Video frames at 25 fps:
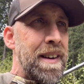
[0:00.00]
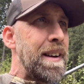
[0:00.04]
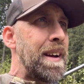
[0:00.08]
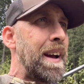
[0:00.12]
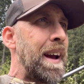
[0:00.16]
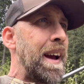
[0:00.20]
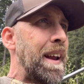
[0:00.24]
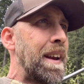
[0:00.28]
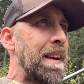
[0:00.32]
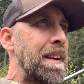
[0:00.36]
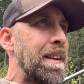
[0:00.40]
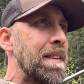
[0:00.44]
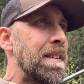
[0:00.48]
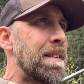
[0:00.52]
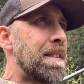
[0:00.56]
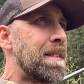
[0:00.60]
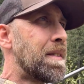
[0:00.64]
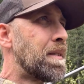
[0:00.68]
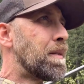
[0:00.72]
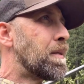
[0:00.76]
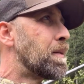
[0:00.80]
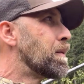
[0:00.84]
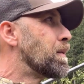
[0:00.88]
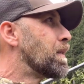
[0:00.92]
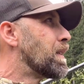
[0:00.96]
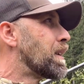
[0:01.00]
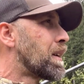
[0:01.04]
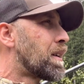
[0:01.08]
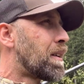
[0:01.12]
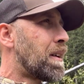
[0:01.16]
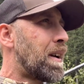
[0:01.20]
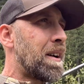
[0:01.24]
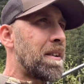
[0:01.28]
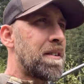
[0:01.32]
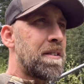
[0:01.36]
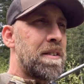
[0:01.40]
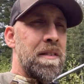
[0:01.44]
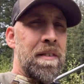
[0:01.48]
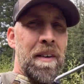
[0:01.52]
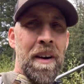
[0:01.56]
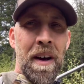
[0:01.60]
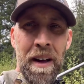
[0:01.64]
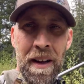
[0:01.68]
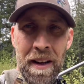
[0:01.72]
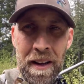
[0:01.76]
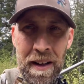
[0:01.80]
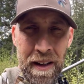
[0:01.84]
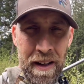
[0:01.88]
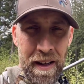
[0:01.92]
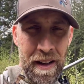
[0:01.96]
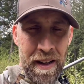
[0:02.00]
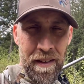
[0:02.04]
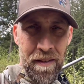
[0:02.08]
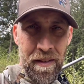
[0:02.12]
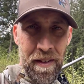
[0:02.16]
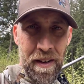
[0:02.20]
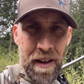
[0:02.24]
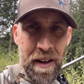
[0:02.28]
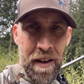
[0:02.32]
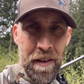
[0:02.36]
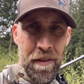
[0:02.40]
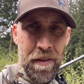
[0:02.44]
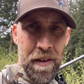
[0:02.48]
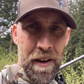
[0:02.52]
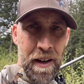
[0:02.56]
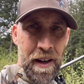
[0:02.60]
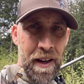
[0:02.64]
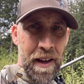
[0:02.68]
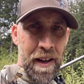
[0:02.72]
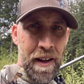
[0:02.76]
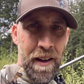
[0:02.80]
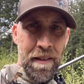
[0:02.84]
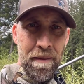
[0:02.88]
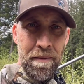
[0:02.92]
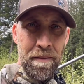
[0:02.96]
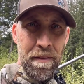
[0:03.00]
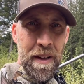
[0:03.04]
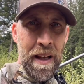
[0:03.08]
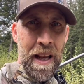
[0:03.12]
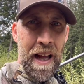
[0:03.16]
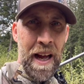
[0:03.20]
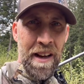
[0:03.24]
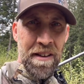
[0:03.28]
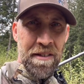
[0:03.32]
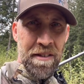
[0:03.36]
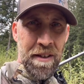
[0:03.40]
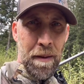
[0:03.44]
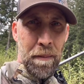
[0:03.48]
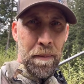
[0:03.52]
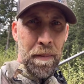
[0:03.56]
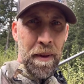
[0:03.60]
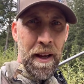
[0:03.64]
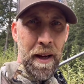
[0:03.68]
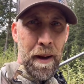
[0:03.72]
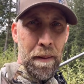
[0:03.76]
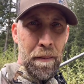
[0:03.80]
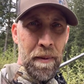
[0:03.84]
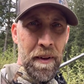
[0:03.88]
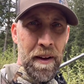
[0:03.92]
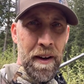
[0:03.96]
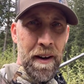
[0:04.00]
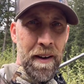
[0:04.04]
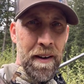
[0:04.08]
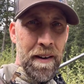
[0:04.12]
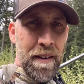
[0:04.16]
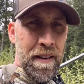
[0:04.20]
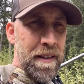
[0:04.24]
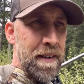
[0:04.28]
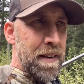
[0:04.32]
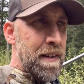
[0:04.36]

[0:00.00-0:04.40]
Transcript: And across the valley, even if I glass something up there,